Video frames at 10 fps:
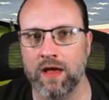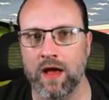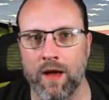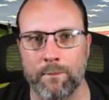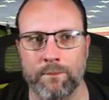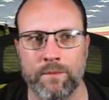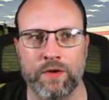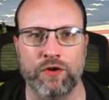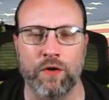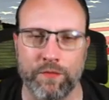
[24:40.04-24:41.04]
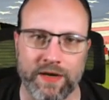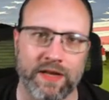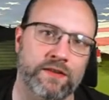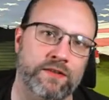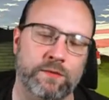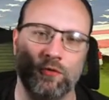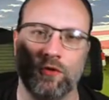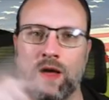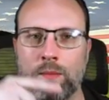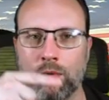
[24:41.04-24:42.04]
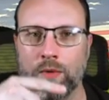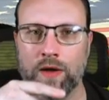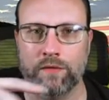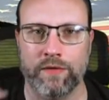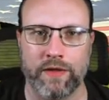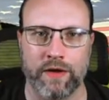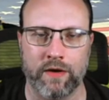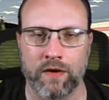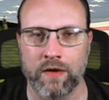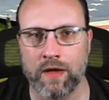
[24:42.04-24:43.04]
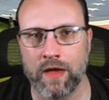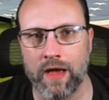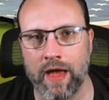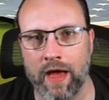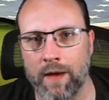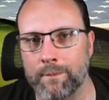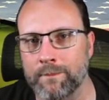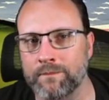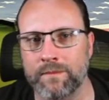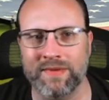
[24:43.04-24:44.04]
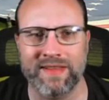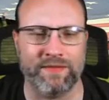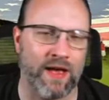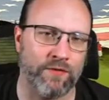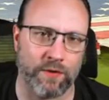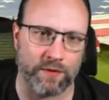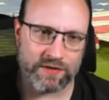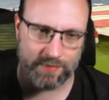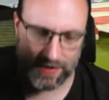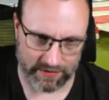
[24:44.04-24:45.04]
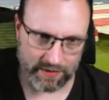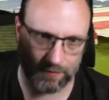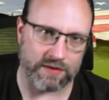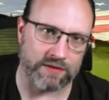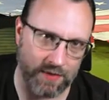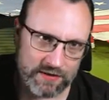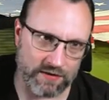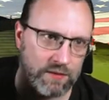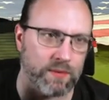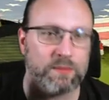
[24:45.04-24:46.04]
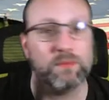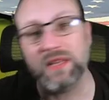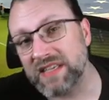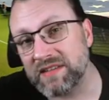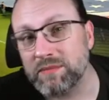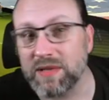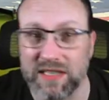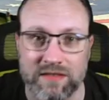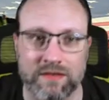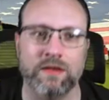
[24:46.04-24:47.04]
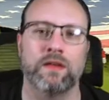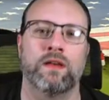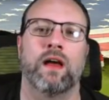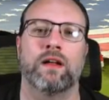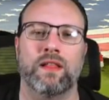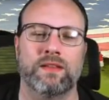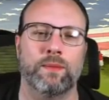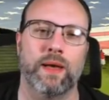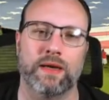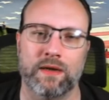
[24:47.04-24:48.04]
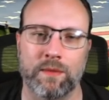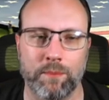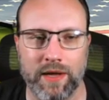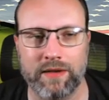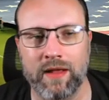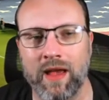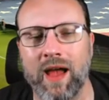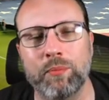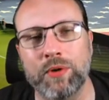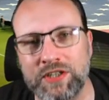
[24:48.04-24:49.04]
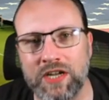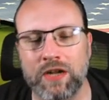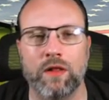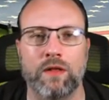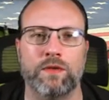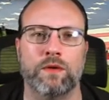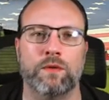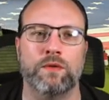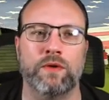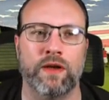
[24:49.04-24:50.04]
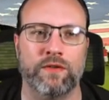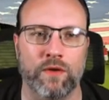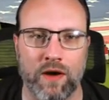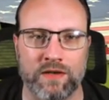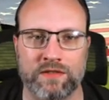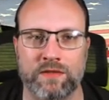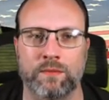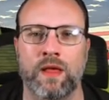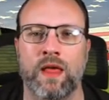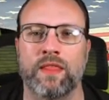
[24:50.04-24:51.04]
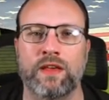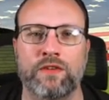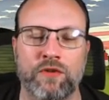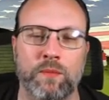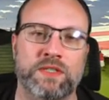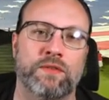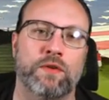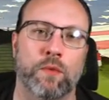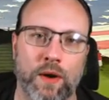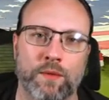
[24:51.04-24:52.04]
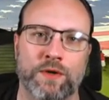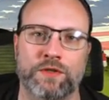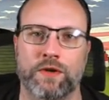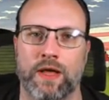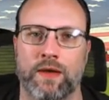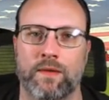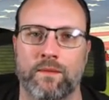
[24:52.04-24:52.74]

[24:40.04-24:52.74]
Don't forget to subscribe right over there. If you haven't already, smash the like button. Smash the like button, please, please. I don't like to beg, but I appreciate all of you. You guys are awesome. Thank you so much. Have a great rest of your day.